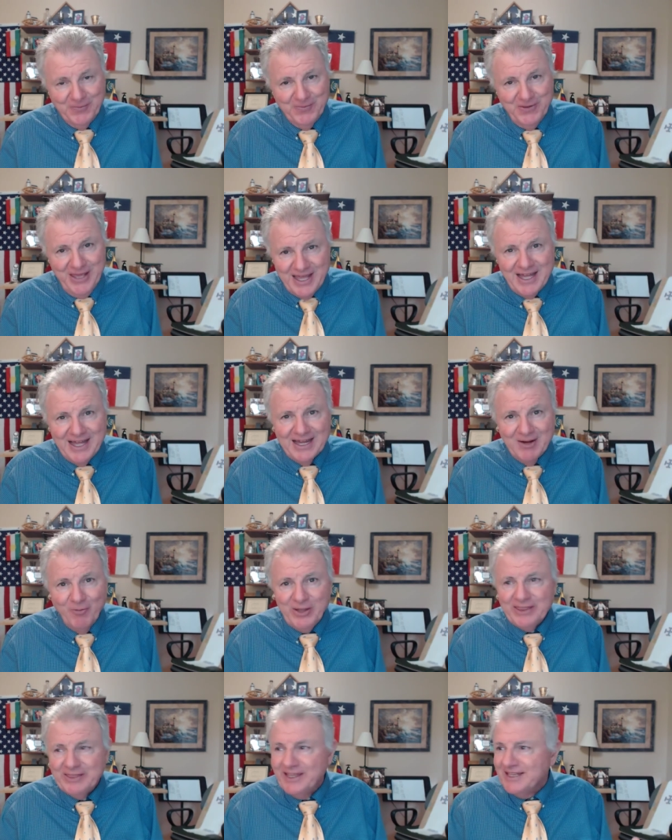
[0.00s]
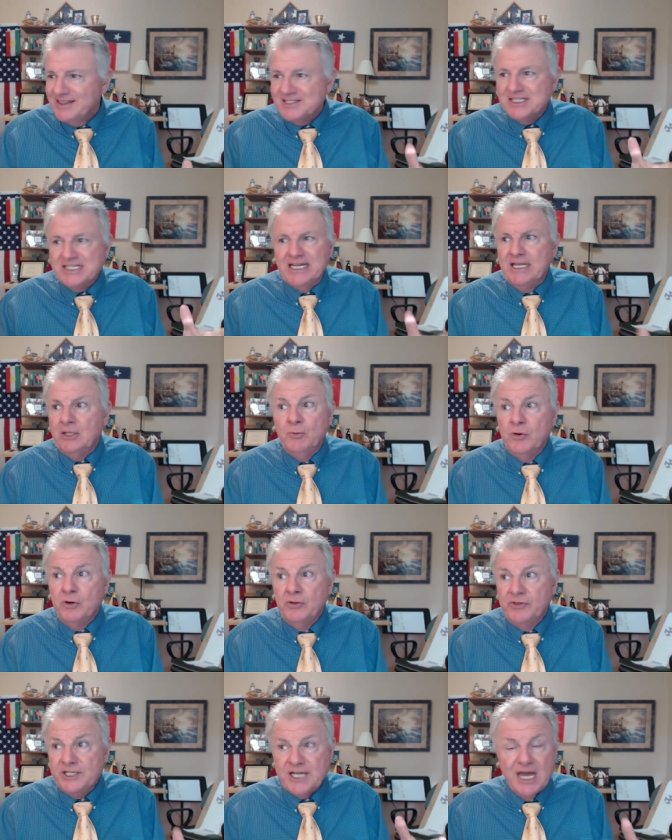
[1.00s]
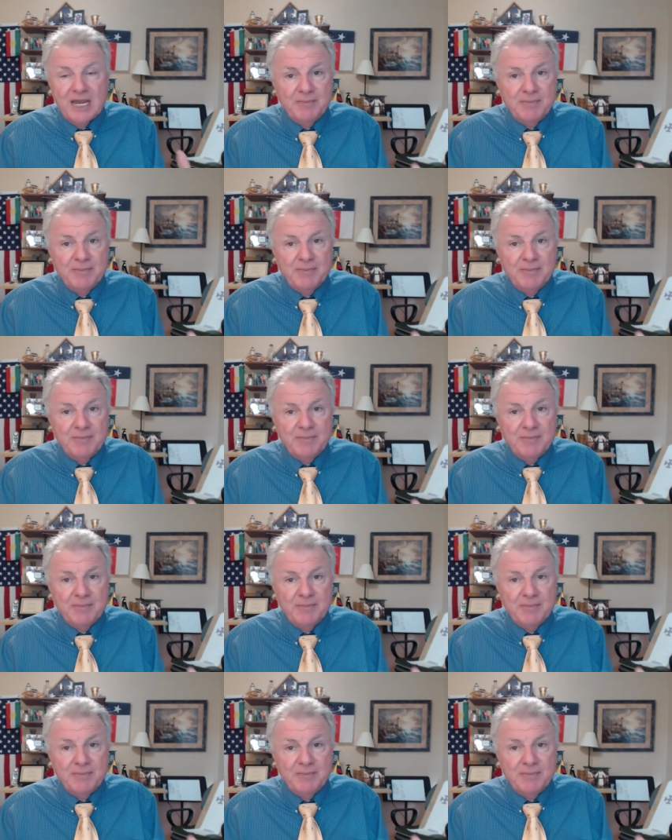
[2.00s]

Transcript: Yeah, we think this is the end of the world. These got